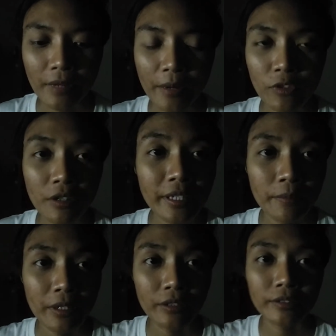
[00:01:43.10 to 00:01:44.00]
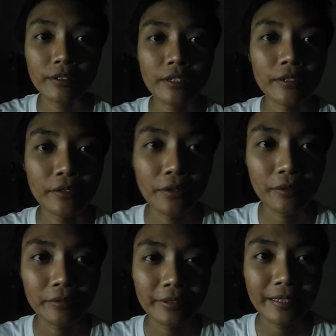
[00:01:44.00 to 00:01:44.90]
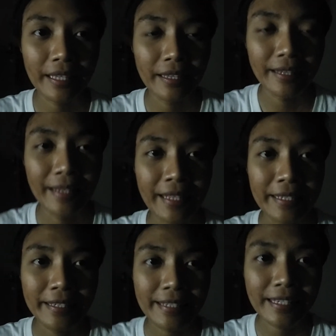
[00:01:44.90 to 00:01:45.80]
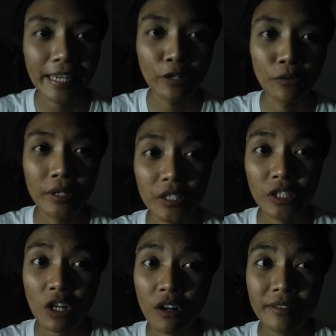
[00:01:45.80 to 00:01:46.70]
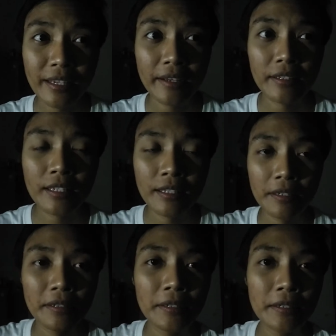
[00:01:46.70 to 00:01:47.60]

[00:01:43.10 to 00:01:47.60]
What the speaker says: I'm talking about this Indonesian context,